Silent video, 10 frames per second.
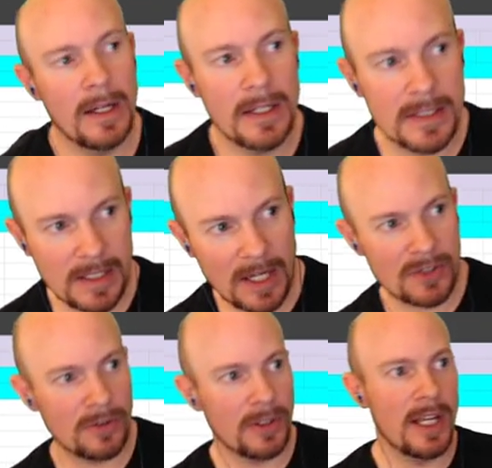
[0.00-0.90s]
is
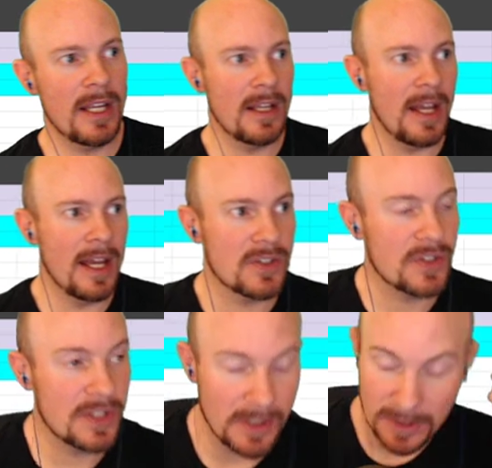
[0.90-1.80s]
Kestrel A S
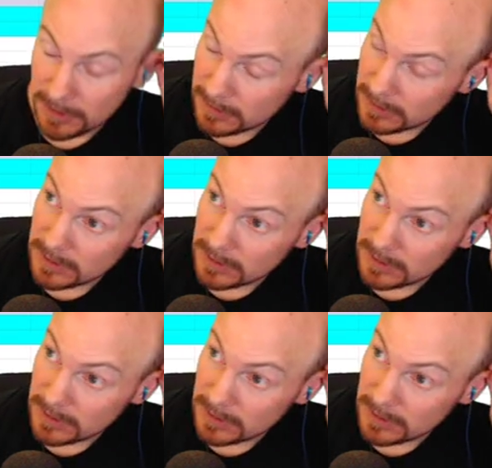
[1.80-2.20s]
tier?